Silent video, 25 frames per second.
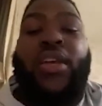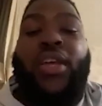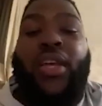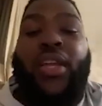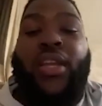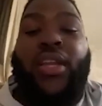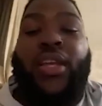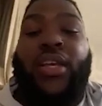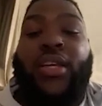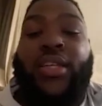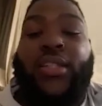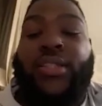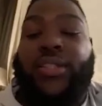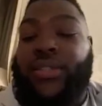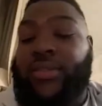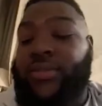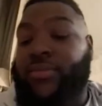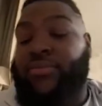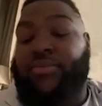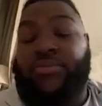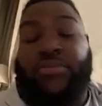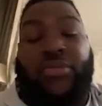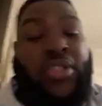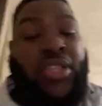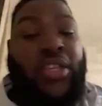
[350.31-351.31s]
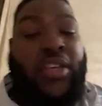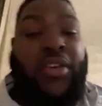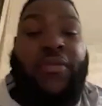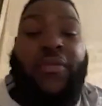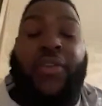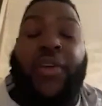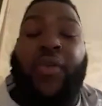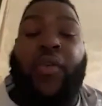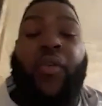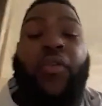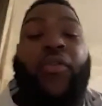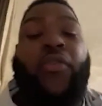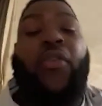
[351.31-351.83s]
And took it
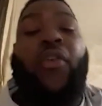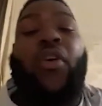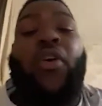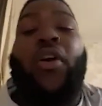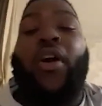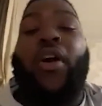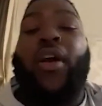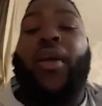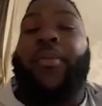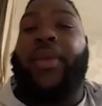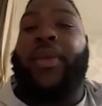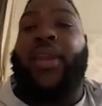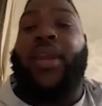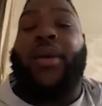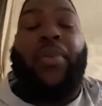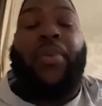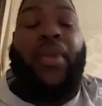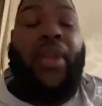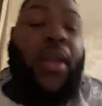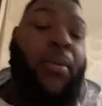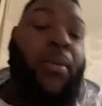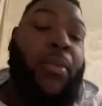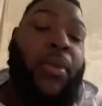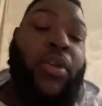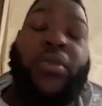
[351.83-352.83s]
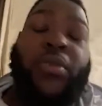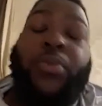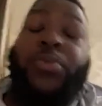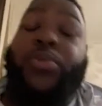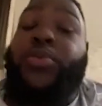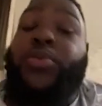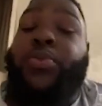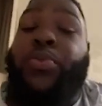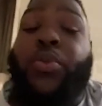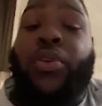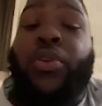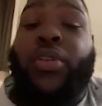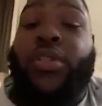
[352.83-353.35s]
very far. I mean, I played multiple
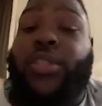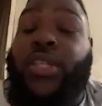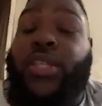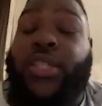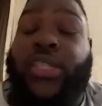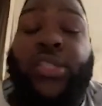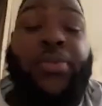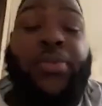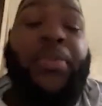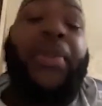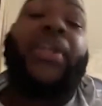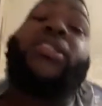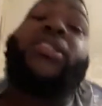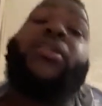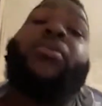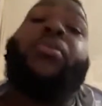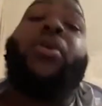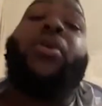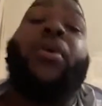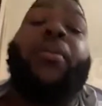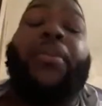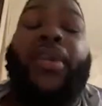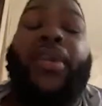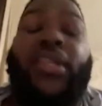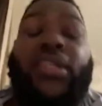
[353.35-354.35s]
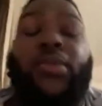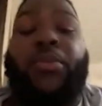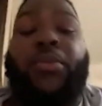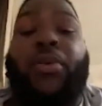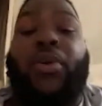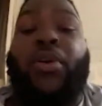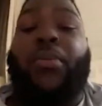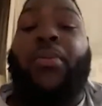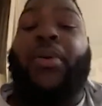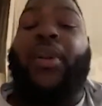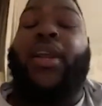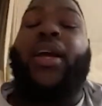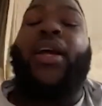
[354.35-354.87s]
sports such as basketball and
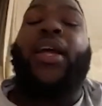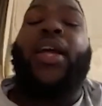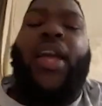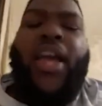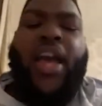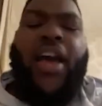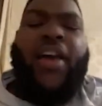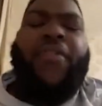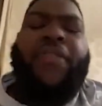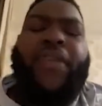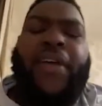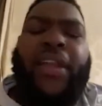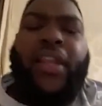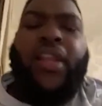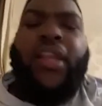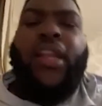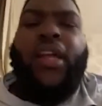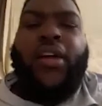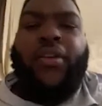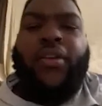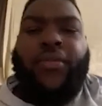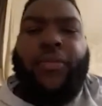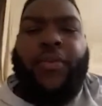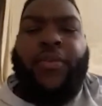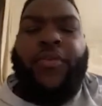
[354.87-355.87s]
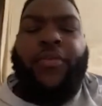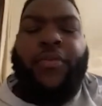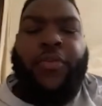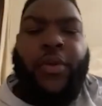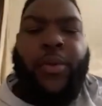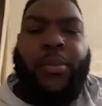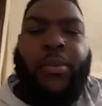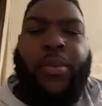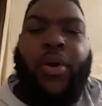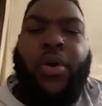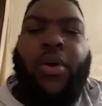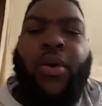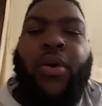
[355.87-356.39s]
baseball, but I fell in love with
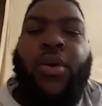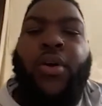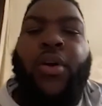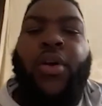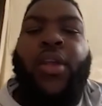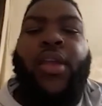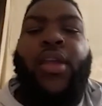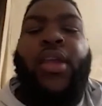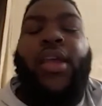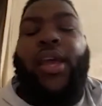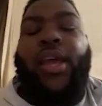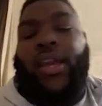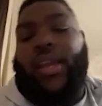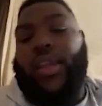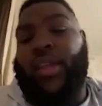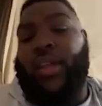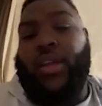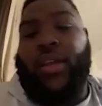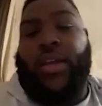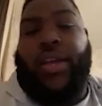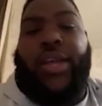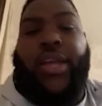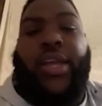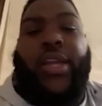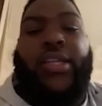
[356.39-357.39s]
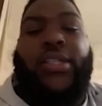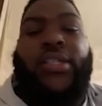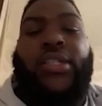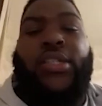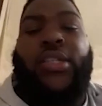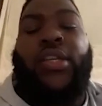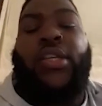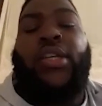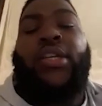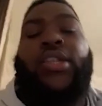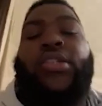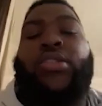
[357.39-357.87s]
football at a young age.